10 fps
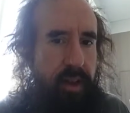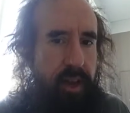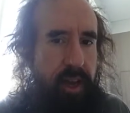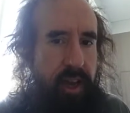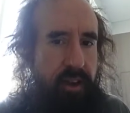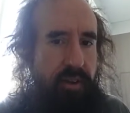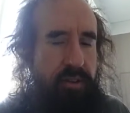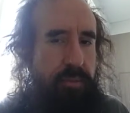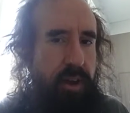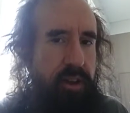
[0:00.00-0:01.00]
Or it's
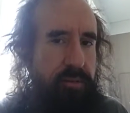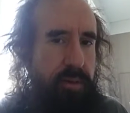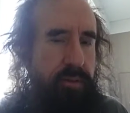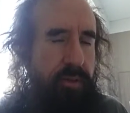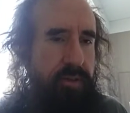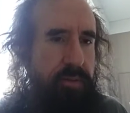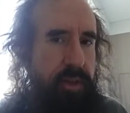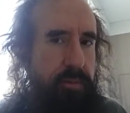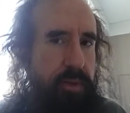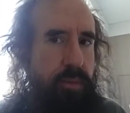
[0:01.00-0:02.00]
impossible for
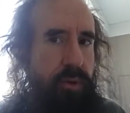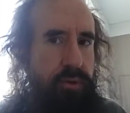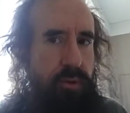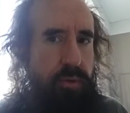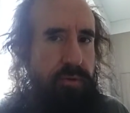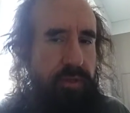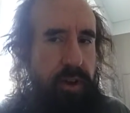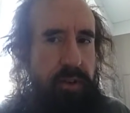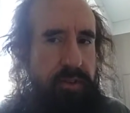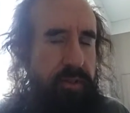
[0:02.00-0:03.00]
something to be both true and
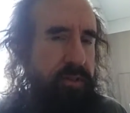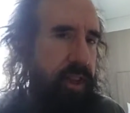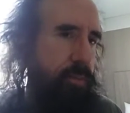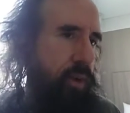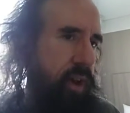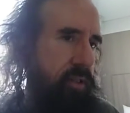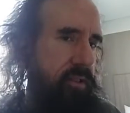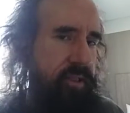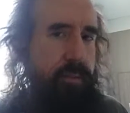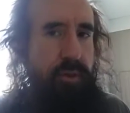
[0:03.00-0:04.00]
false in the same way, in the
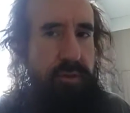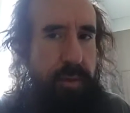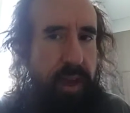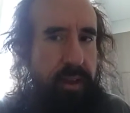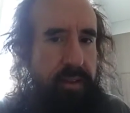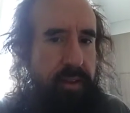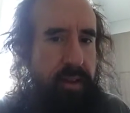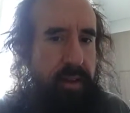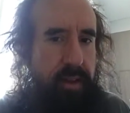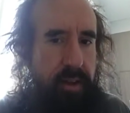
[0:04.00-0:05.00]
same respect.
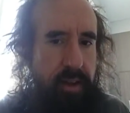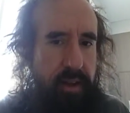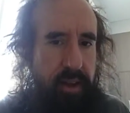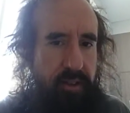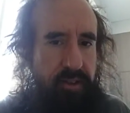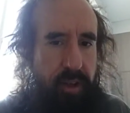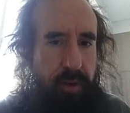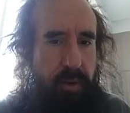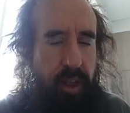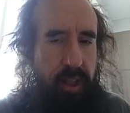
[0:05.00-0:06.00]

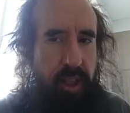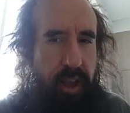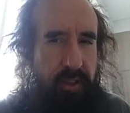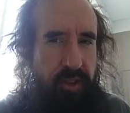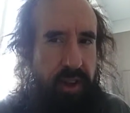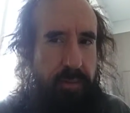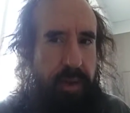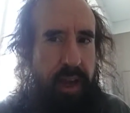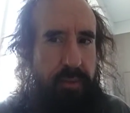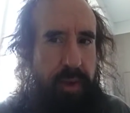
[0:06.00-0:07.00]
So logic and
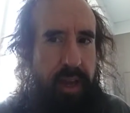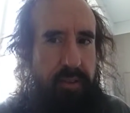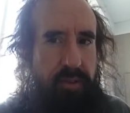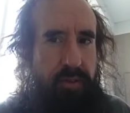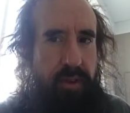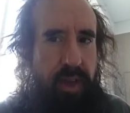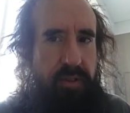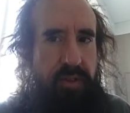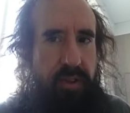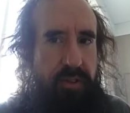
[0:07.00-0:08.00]
mathematics, those are
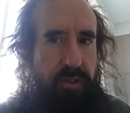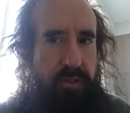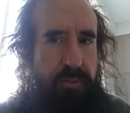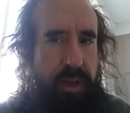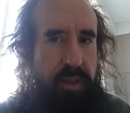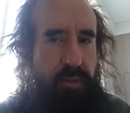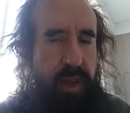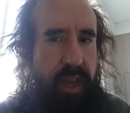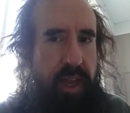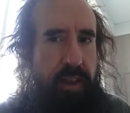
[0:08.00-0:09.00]
necessary truths because we
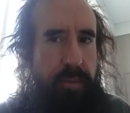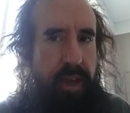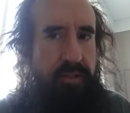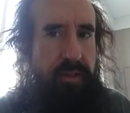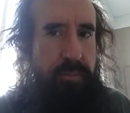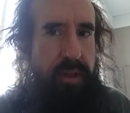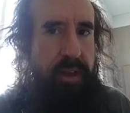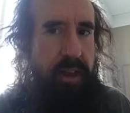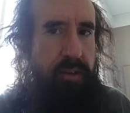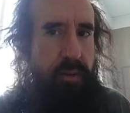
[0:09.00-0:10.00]
can't imagine them
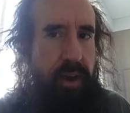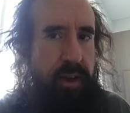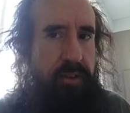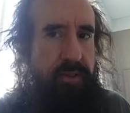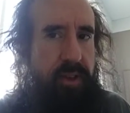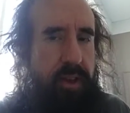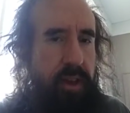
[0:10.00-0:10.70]
being otherwise.